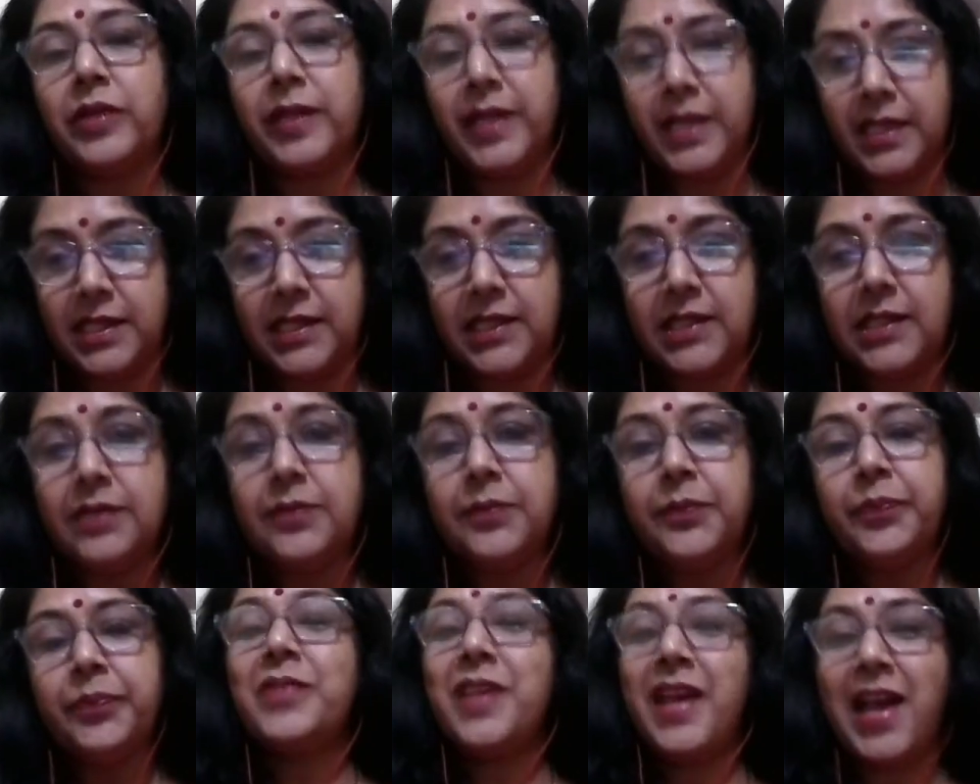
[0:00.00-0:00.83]
India.
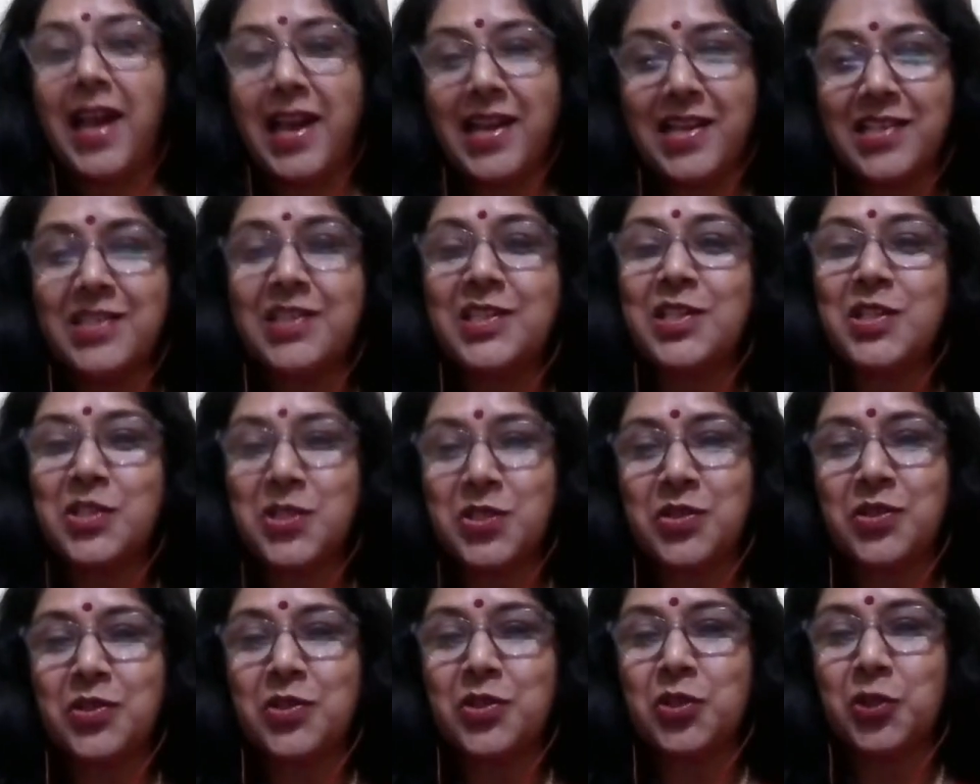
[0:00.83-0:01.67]
As
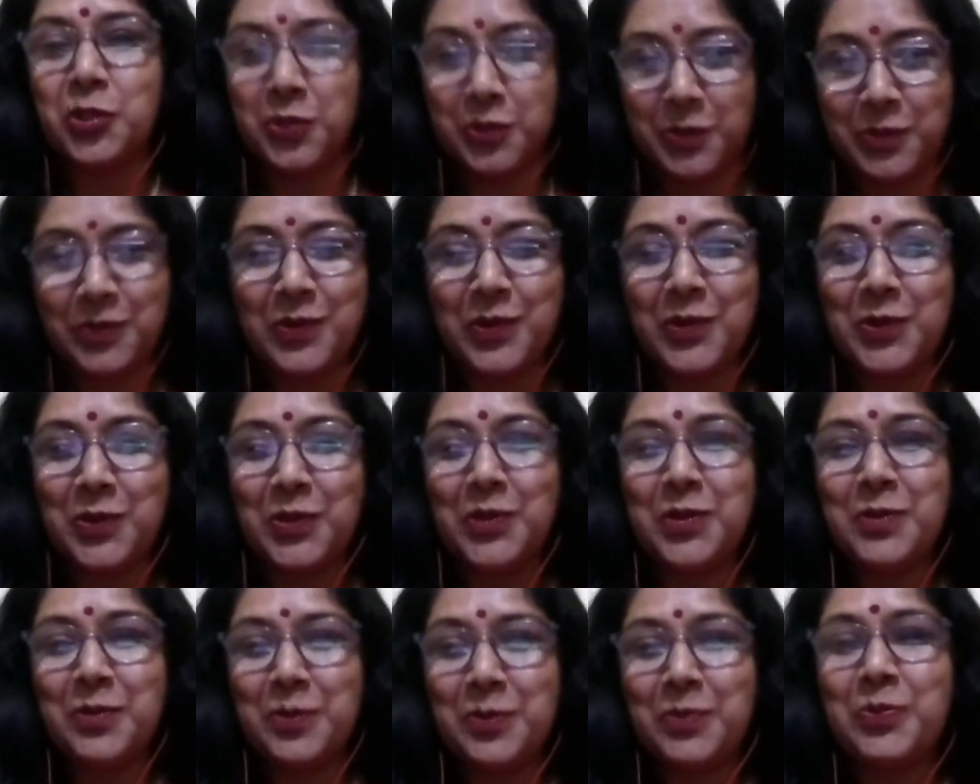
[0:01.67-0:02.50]
the show,
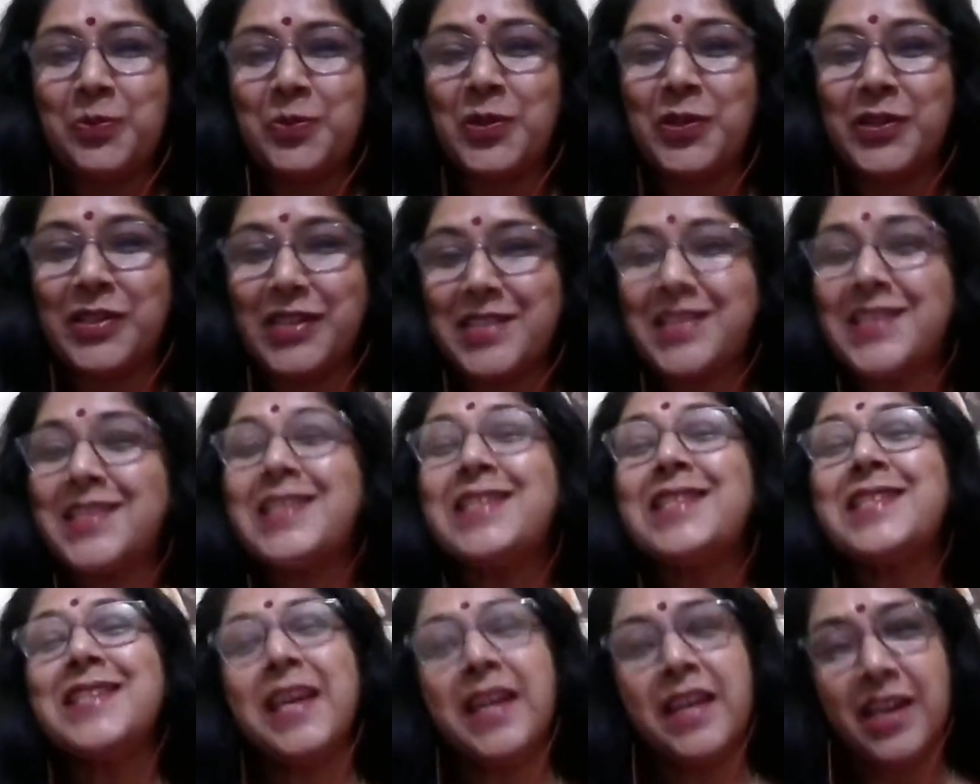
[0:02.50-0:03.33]

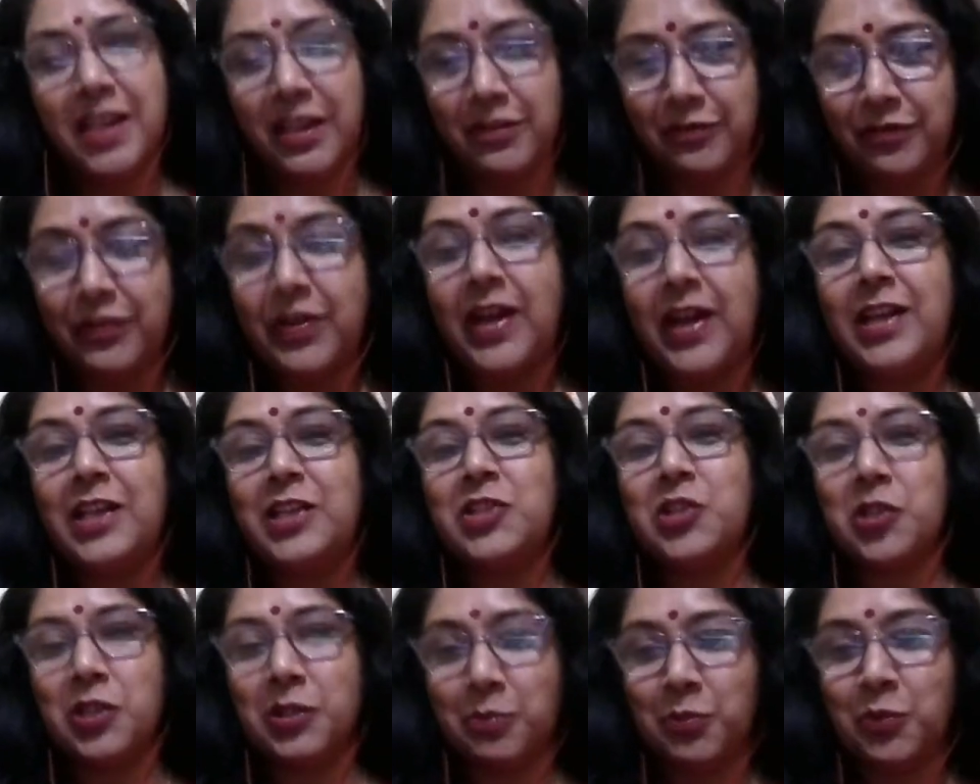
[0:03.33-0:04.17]
progresses, I'll
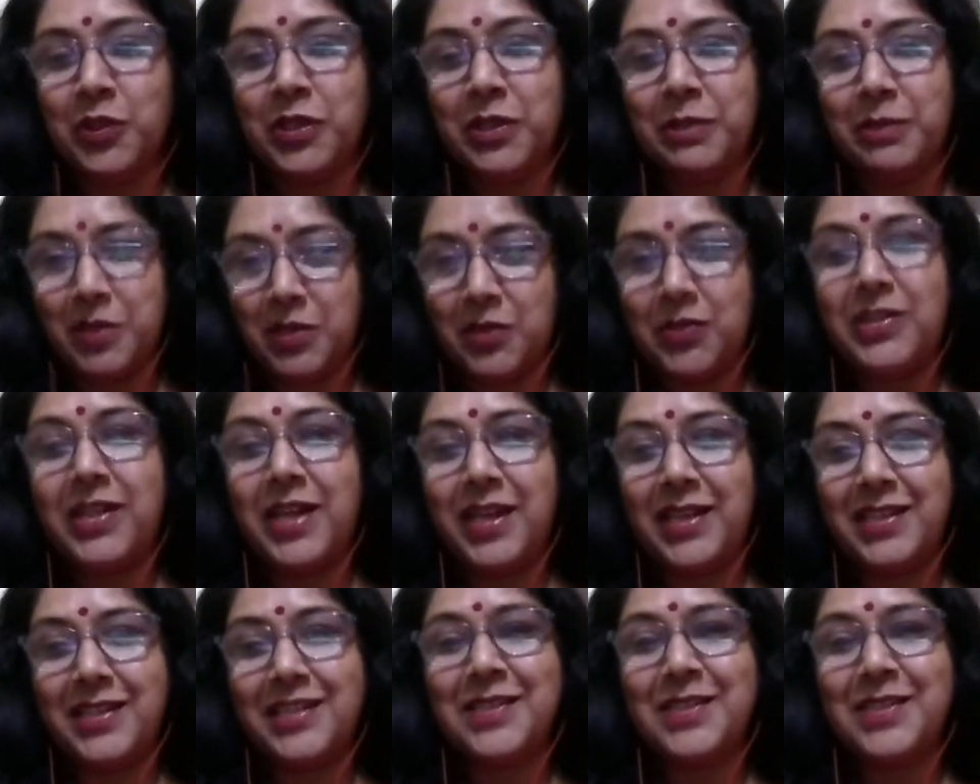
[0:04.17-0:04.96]
talk more about that.